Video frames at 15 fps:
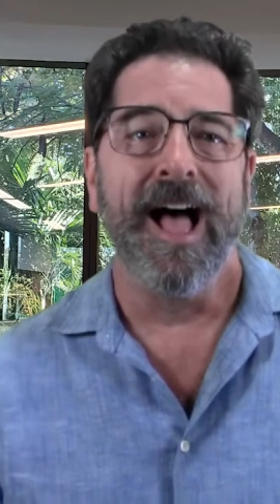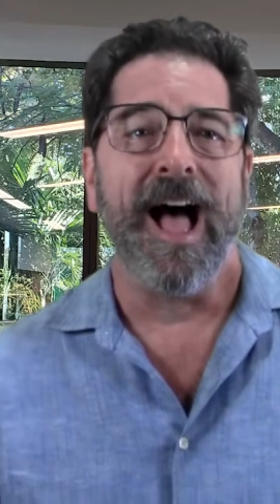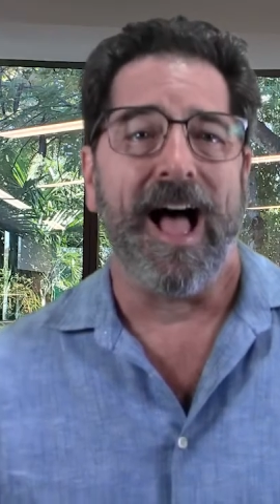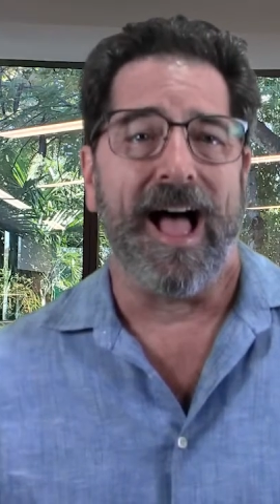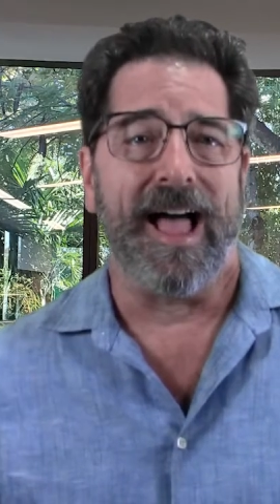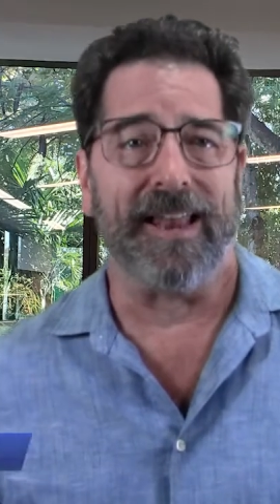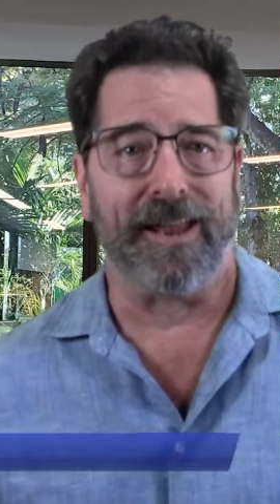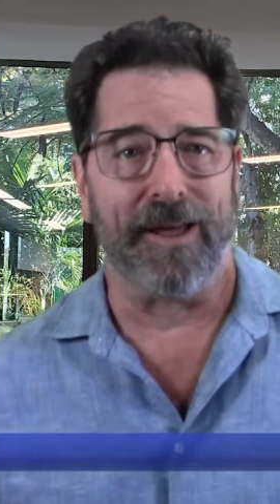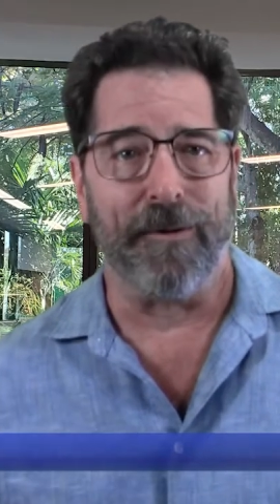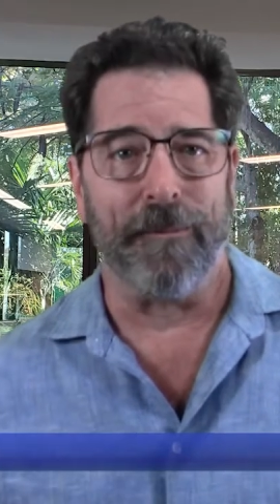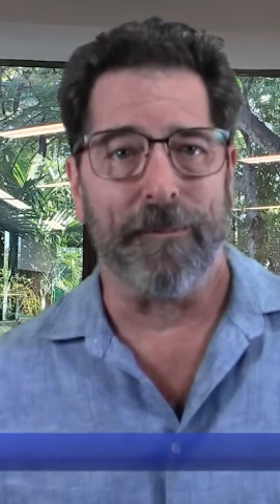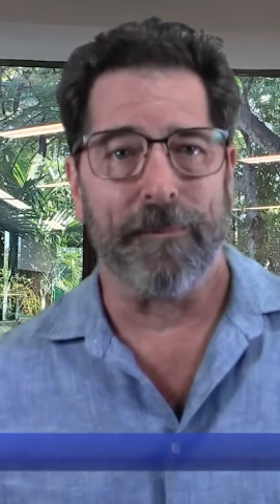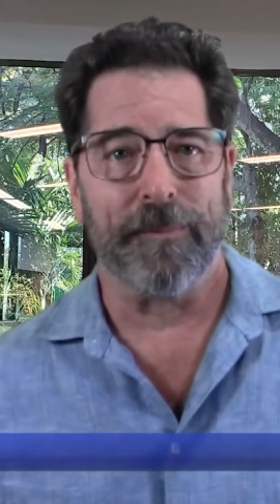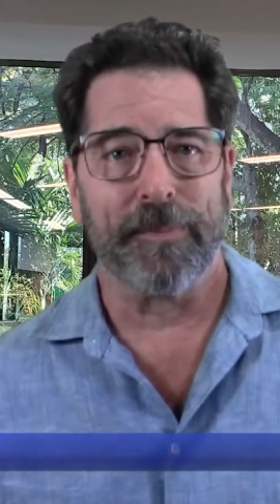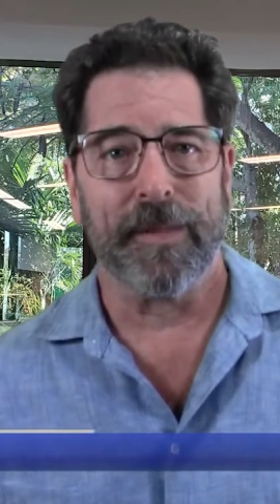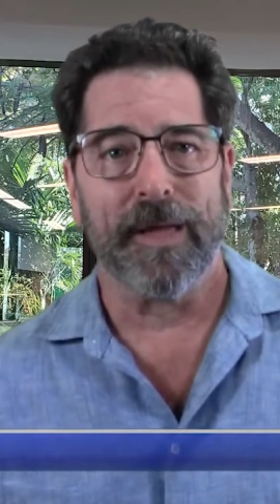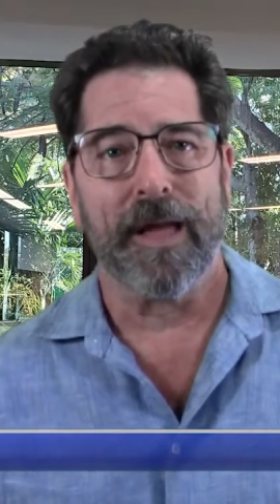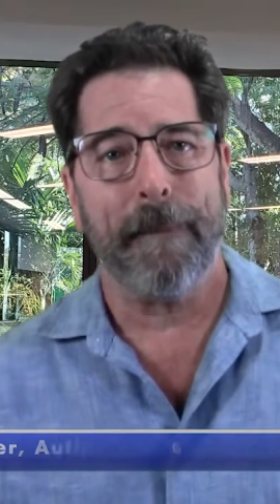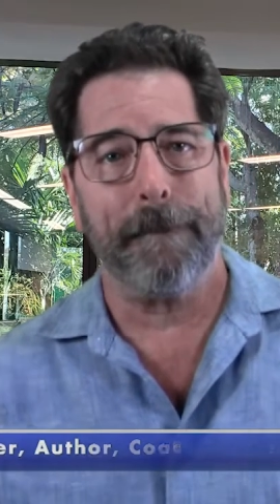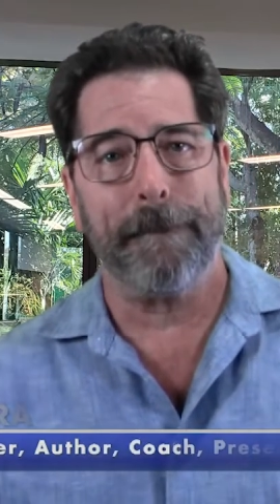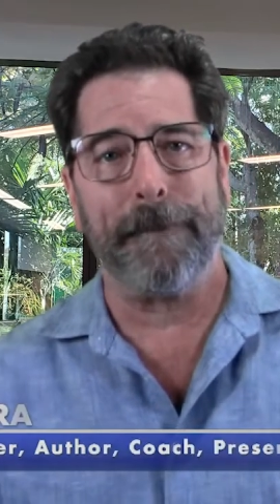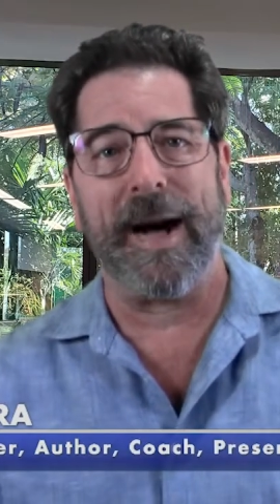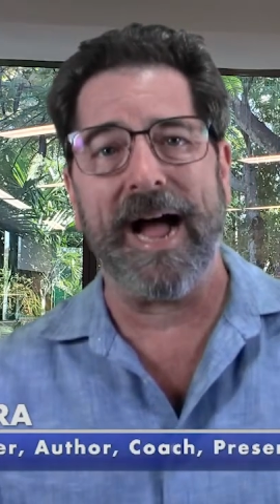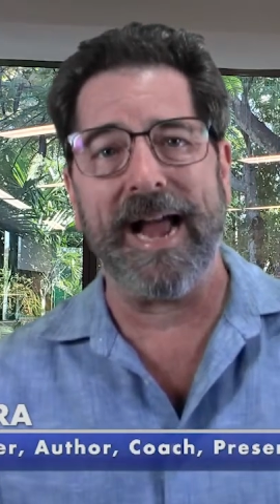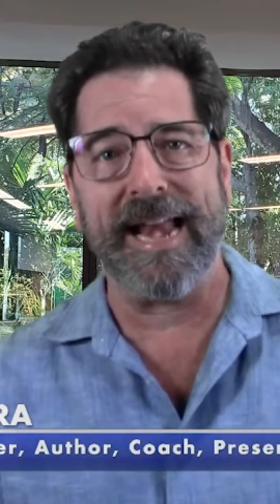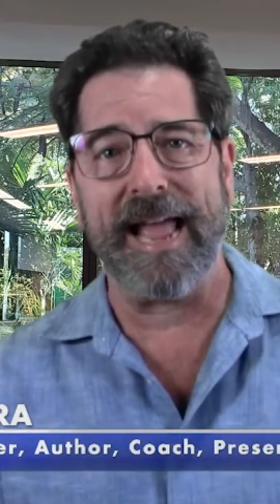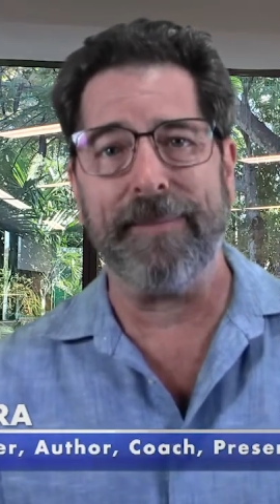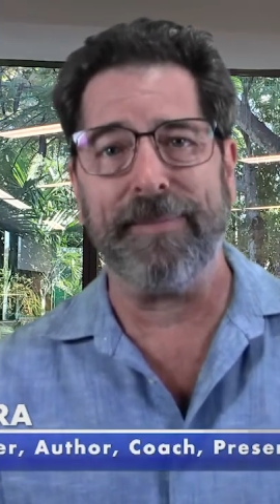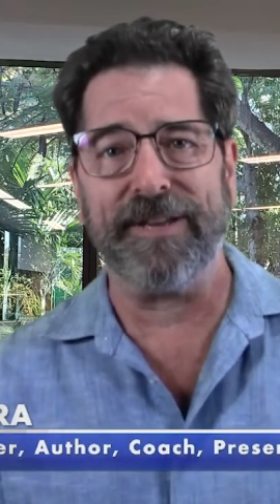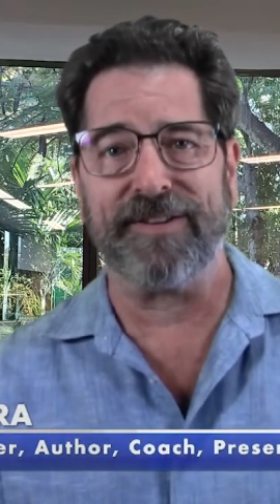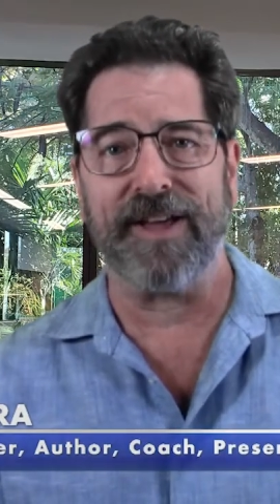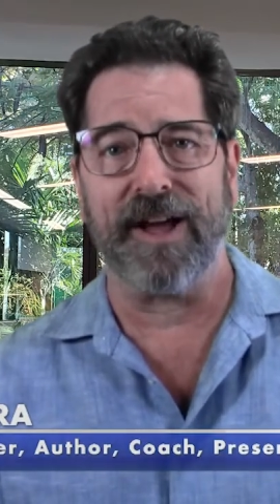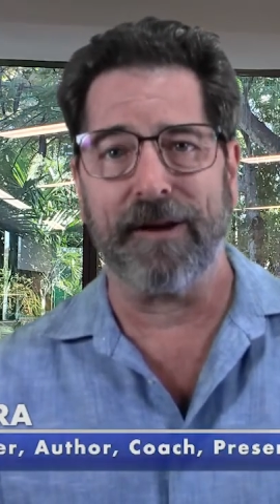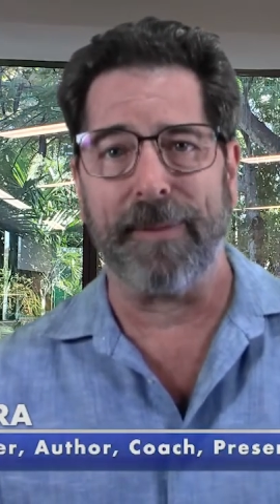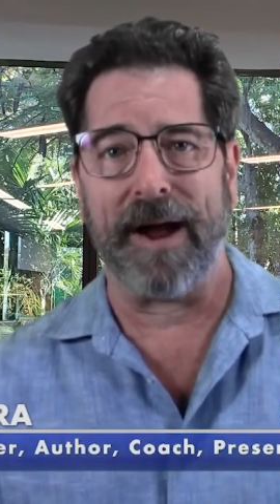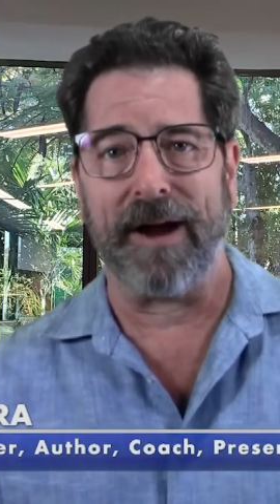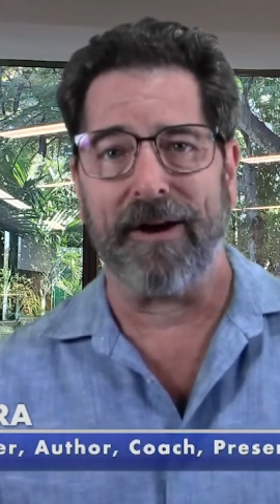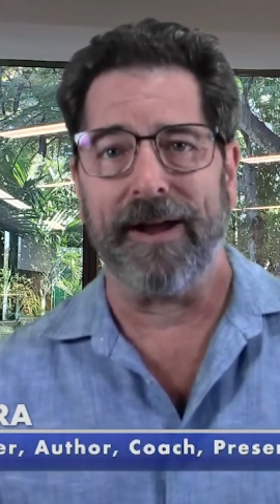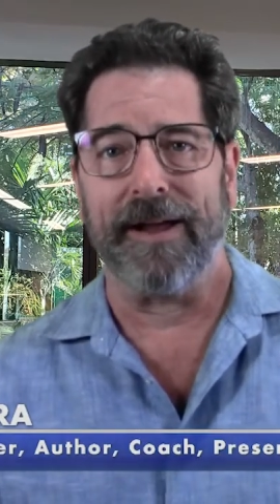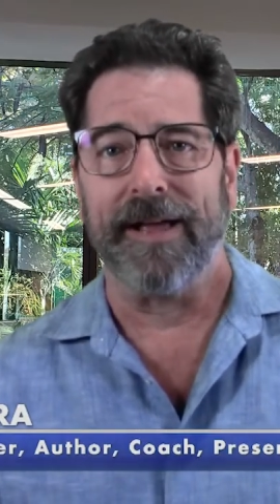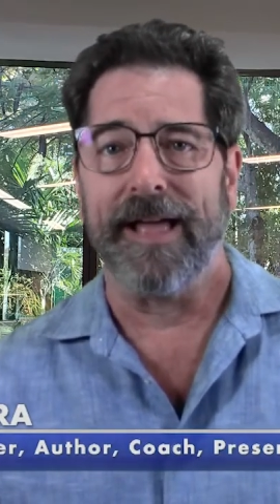Hello, my name is Doug Barra.